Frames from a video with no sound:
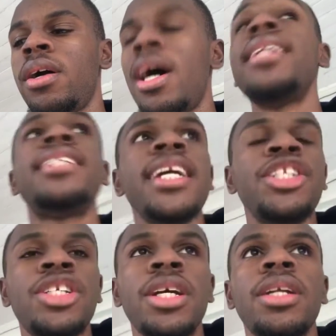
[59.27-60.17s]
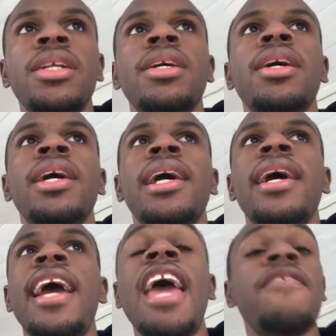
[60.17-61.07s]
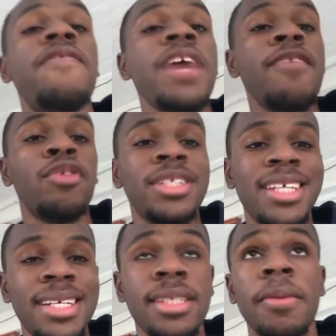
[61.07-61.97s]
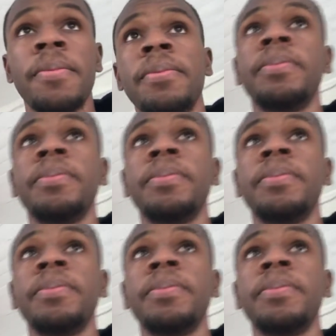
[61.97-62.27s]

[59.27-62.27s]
attention and favoritism,